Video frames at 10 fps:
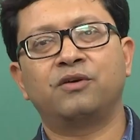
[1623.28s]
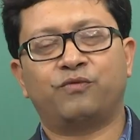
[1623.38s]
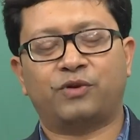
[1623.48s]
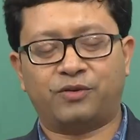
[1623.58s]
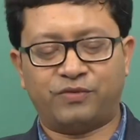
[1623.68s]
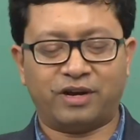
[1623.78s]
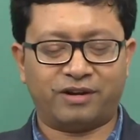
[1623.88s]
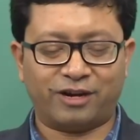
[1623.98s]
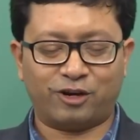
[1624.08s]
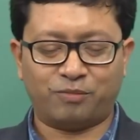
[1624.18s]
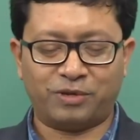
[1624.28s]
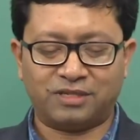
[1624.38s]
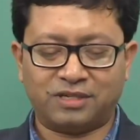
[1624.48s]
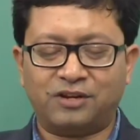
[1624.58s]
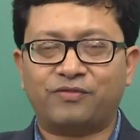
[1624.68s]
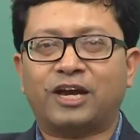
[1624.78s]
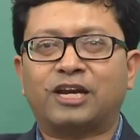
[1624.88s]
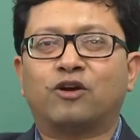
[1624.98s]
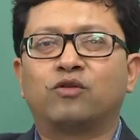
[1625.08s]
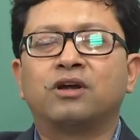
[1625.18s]
when we are trying to basically
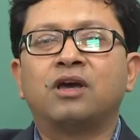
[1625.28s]
find out